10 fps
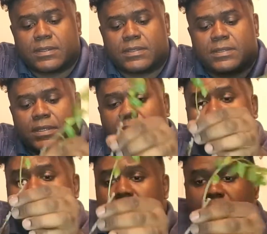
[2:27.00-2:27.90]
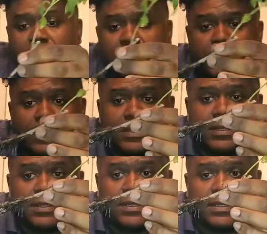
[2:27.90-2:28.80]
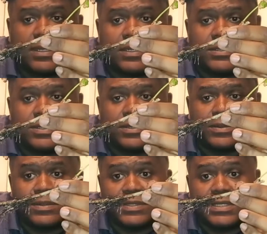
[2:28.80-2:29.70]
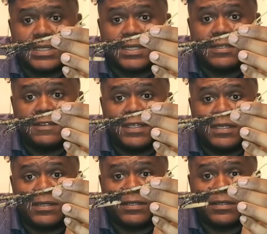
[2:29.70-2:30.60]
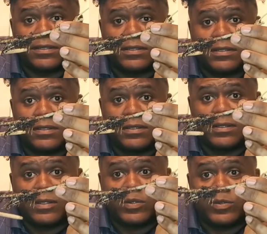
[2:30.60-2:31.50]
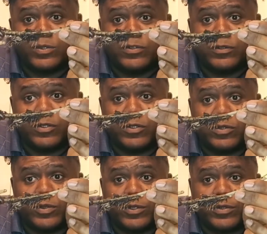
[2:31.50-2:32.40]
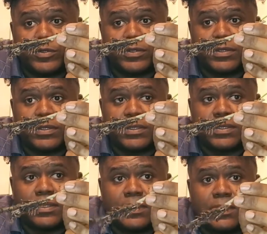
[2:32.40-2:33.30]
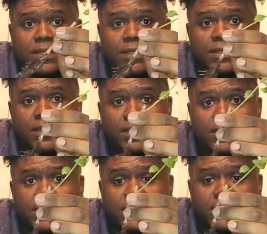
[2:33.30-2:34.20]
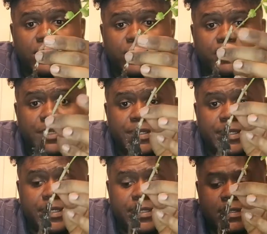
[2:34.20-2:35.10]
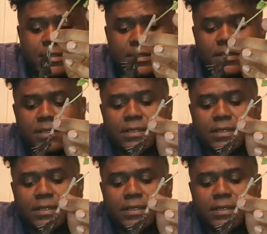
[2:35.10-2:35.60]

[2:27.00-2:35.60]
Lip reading: Let's see here. Also, significant root growth on these goji berry cuttings.